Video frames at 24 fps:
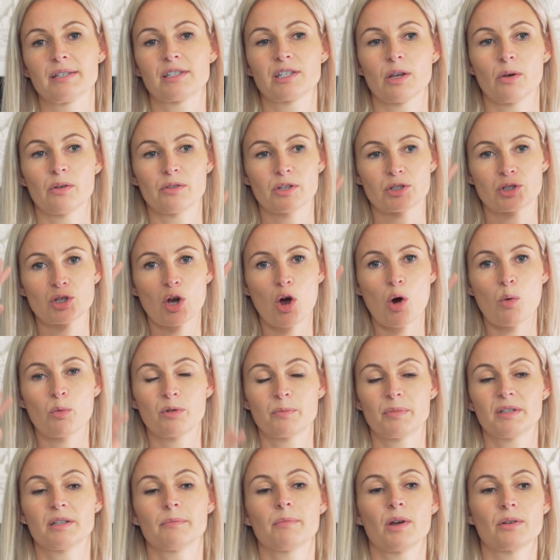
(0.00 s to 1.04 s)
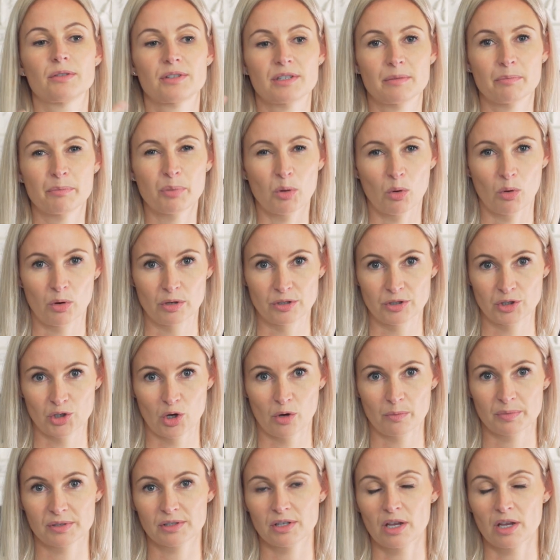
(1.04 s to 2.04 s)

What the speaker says: So at the top would be the most important jobs.